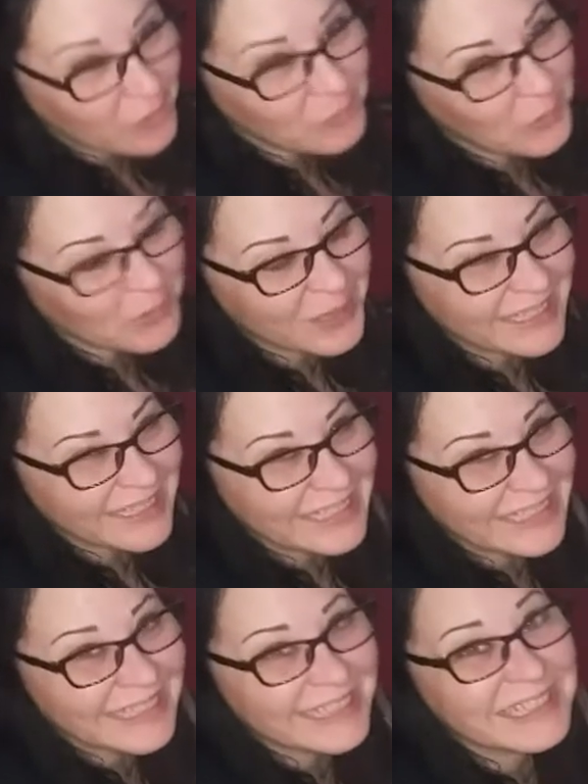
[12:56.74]
I'm already
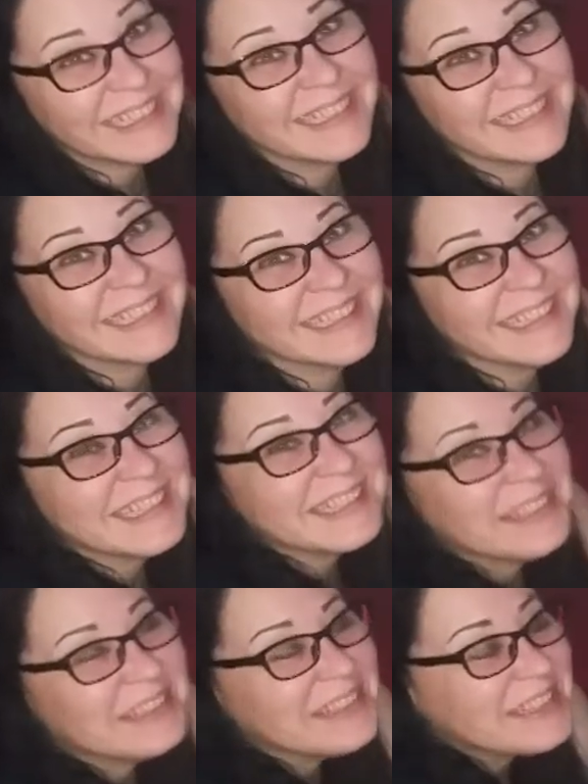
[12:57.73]
eating.
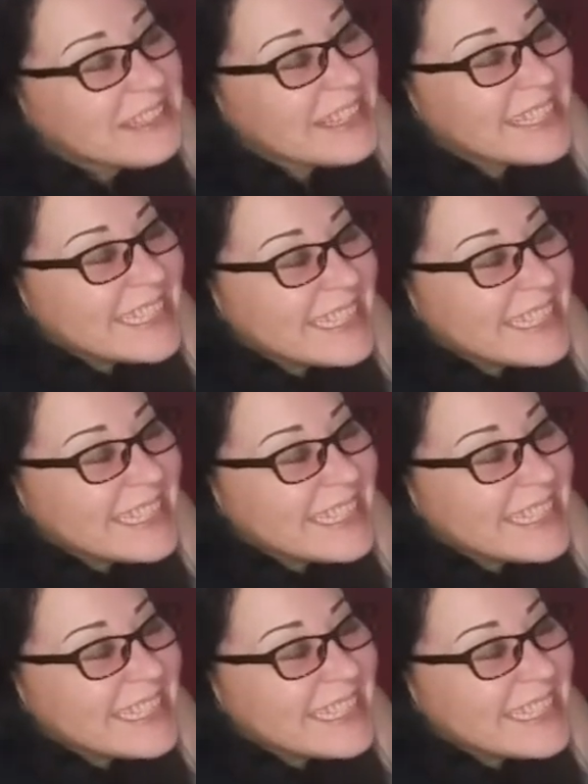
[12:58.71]
It's delicious.